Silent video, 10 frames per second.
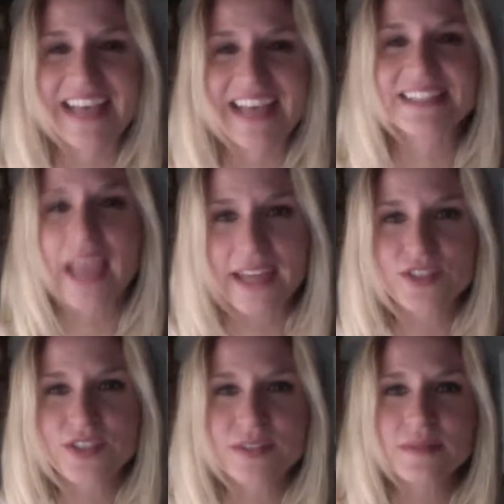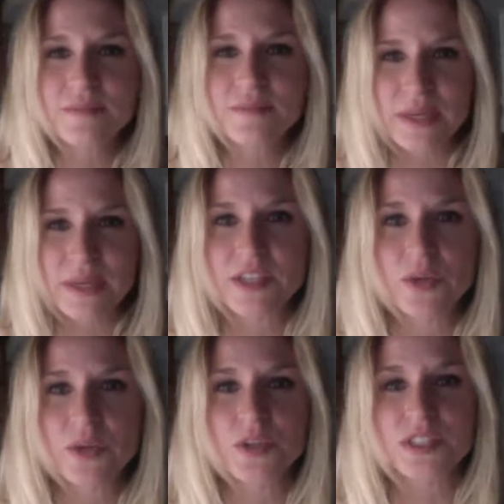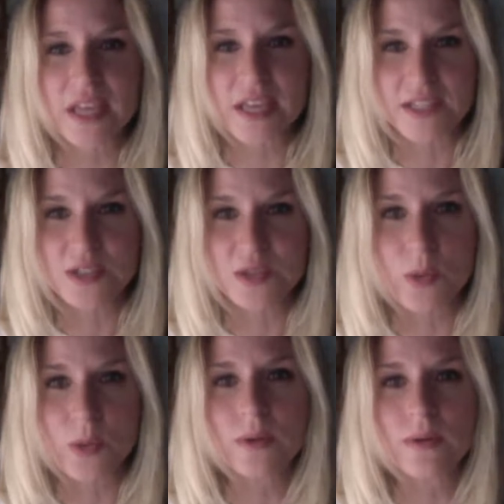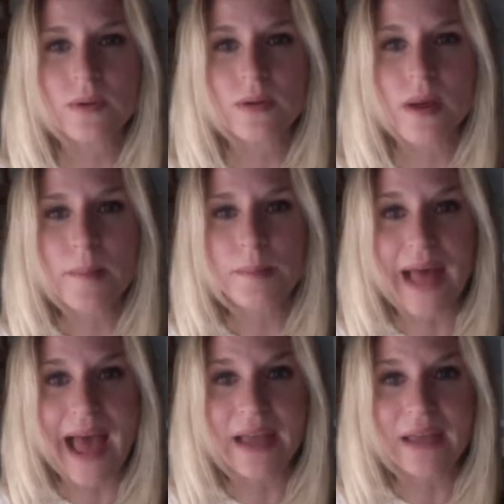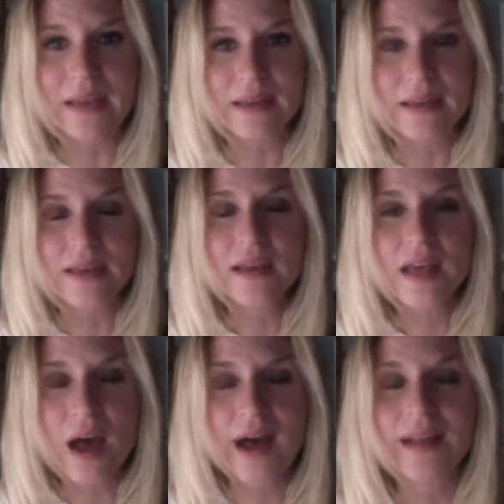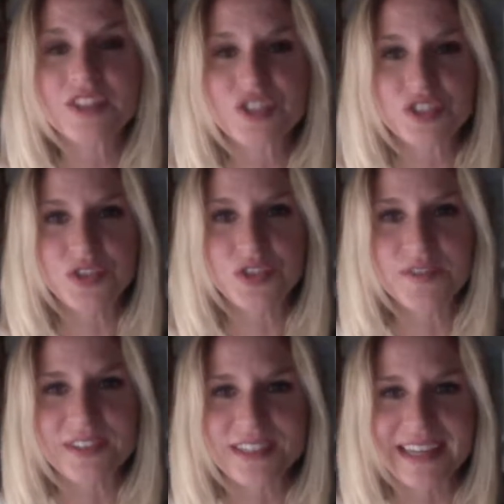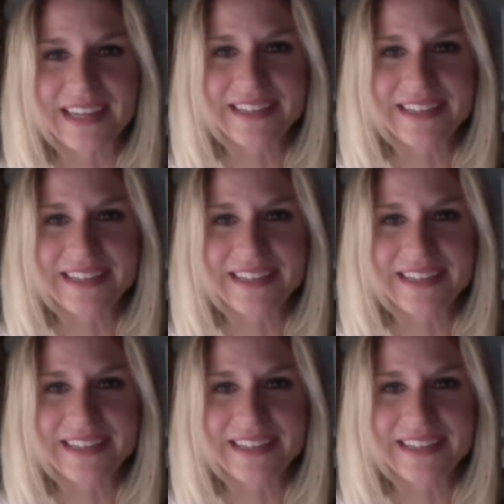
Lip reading: HBCU, which is a historical black college and university.